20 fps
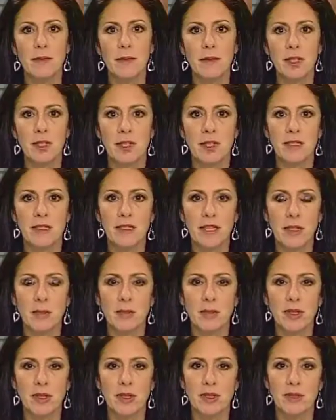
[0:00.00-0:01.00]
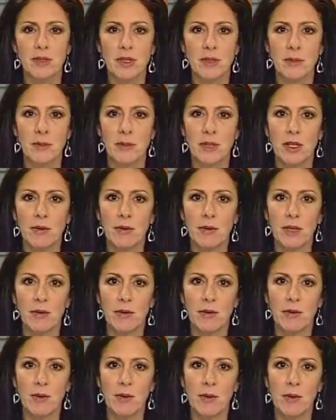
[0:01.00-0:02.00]
Michigan State Police says
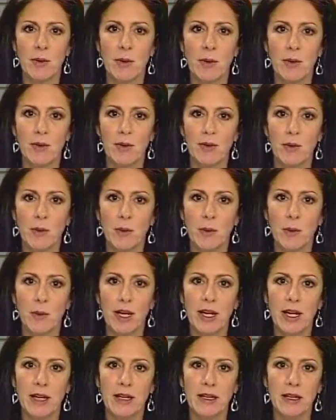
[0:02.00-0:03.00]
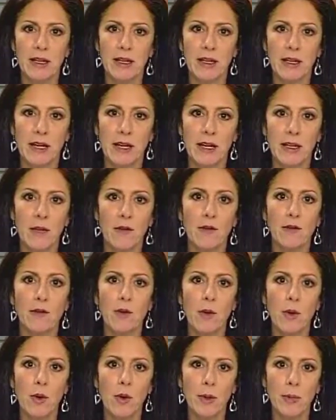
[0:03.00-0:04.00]
preliminary reports from the weekend indicate
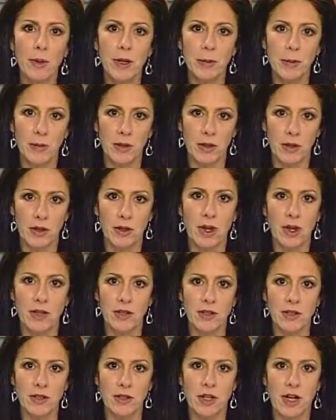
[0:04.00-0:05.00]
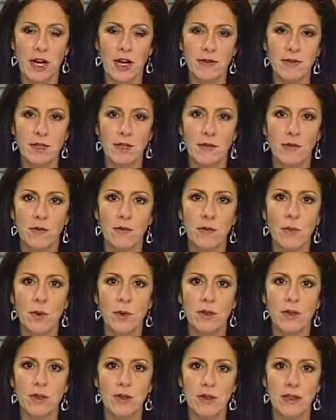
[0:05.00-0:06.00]
four people lost their lives in
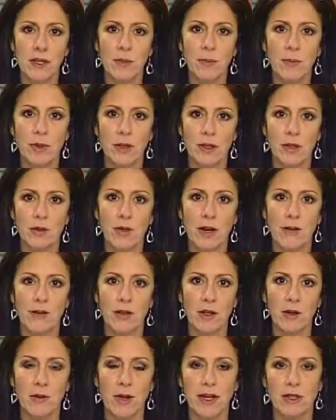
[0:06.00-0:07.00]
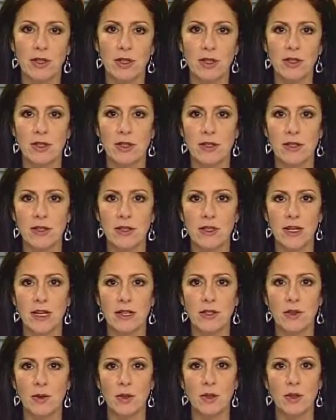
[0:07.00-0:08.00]
four separate traffic crashes in the
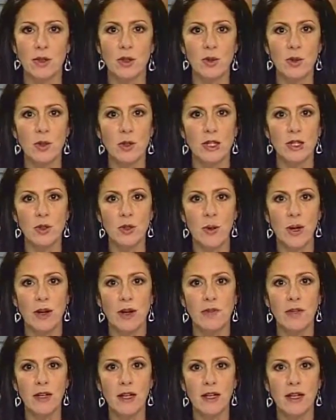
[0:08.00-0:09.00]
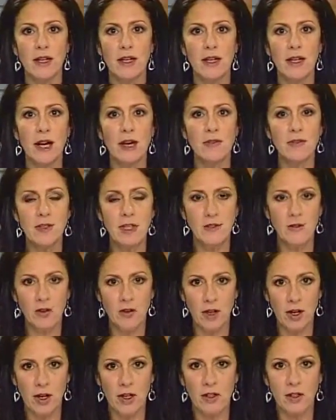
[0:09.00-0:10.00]
state during the 2012
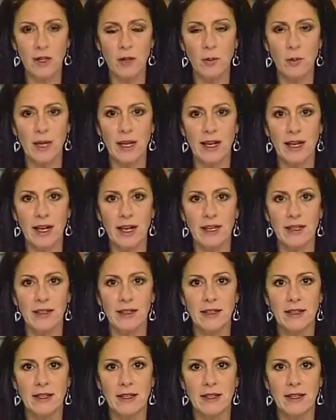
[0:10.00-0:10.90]
Lifesaver holiday weekend.